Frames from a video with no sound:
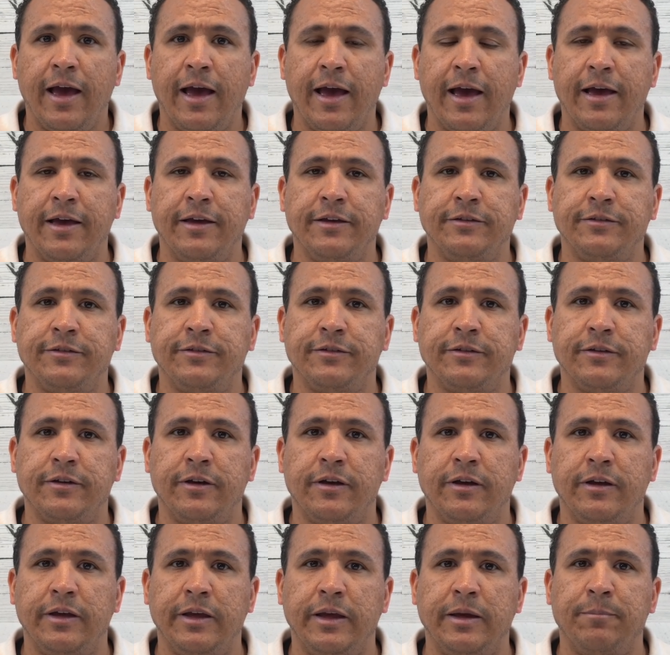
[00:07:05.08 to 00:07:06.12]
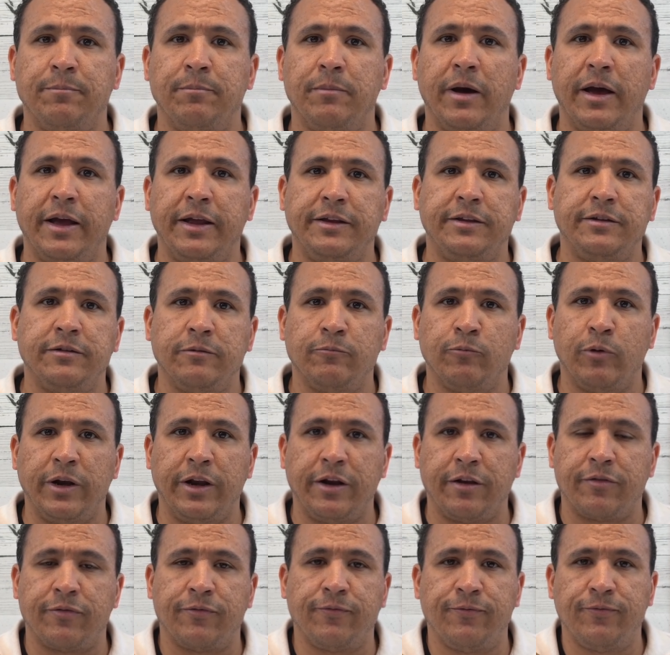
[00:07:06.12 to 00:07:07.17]
as it might
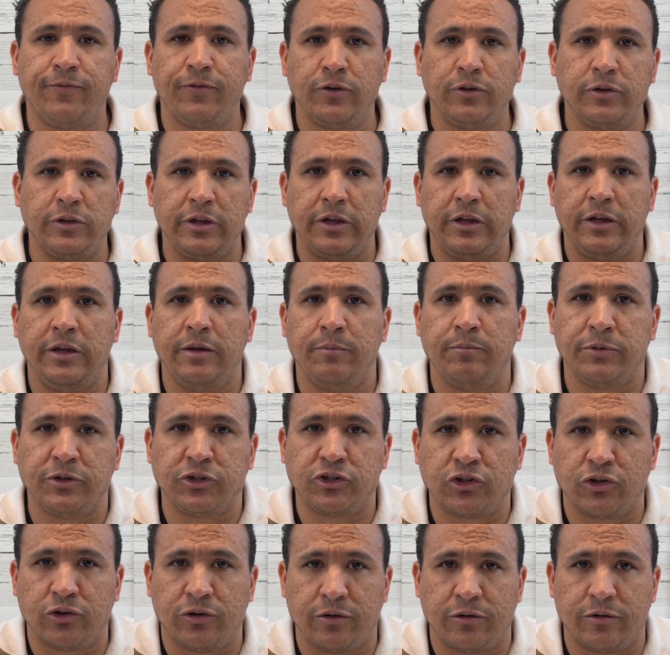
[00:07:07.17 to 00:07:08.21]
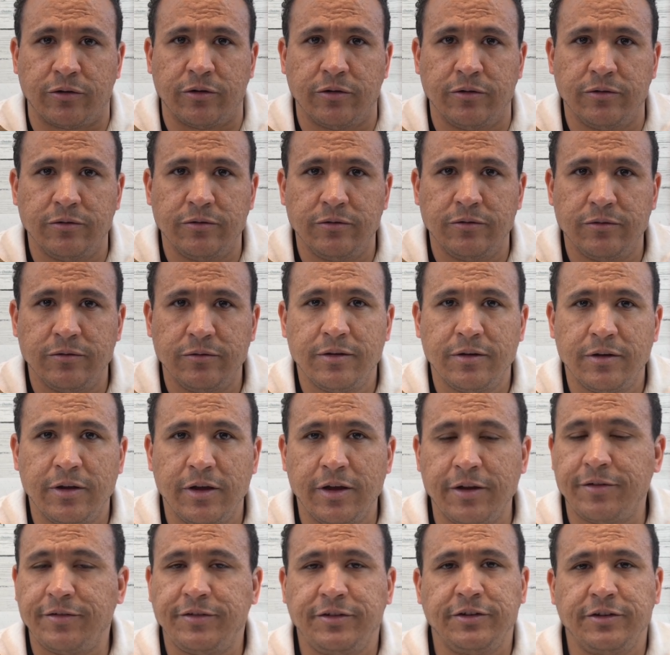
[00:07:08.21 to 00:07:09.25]
when it's fully matured.
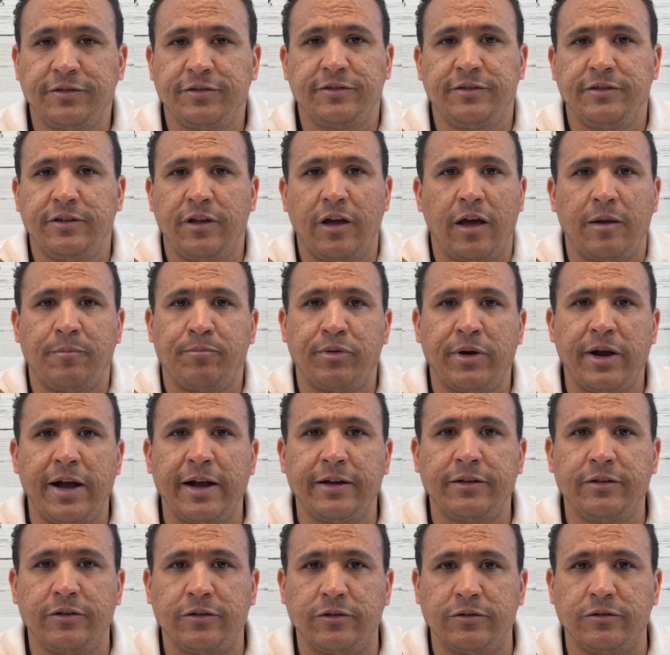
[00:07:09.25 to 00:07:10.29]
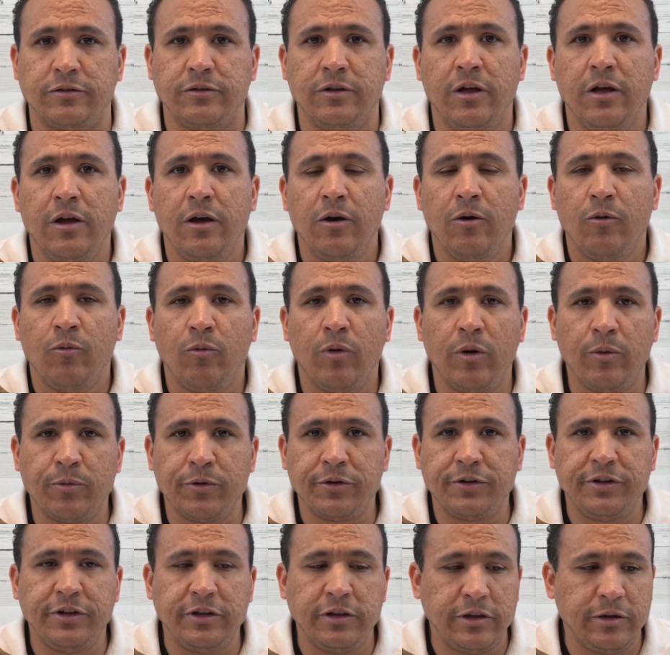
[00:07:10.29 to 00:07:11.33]
It's just not practical. What
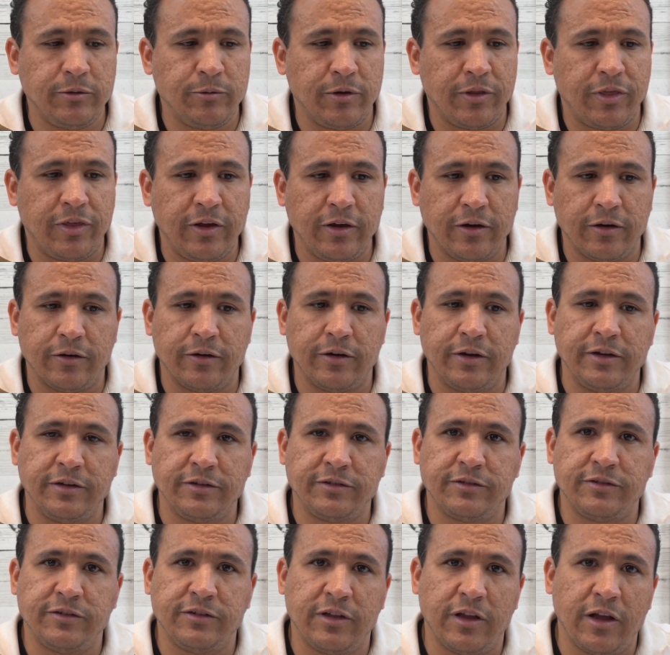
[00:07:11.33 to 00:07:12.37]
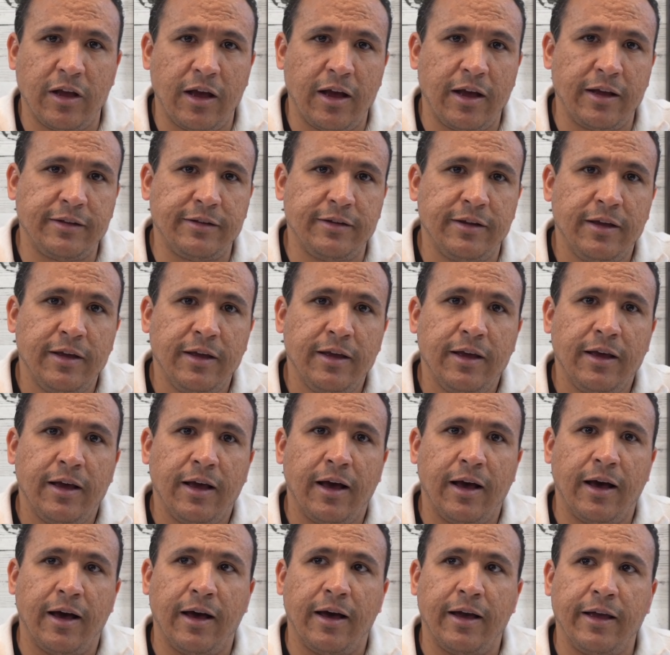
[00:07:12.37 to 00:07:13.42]
we're dealing with here is not
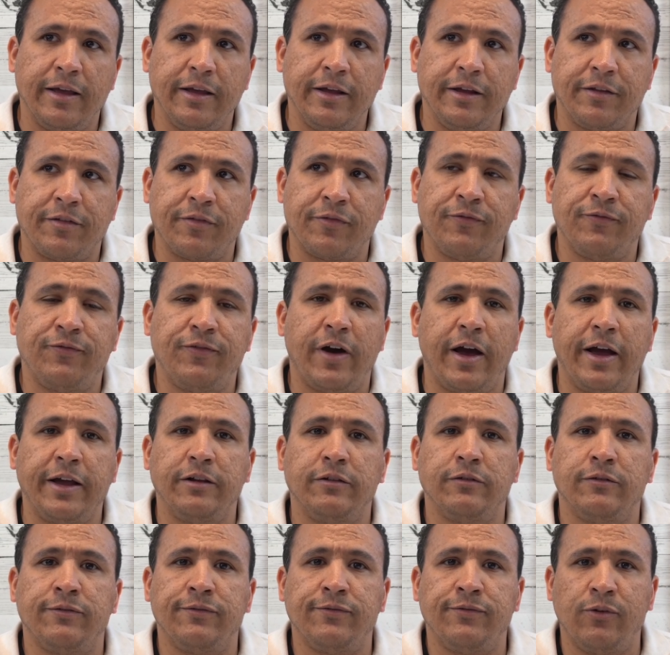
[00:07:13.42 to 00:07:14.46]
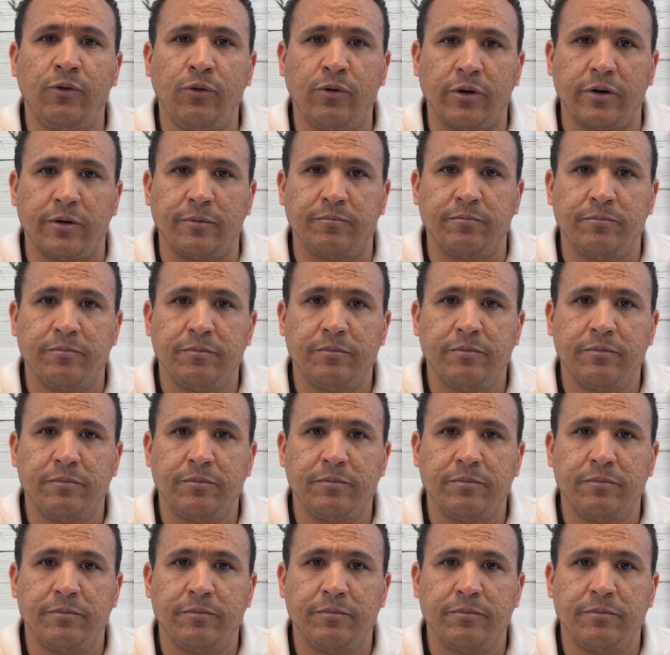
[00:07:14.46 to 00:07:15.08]
its final form.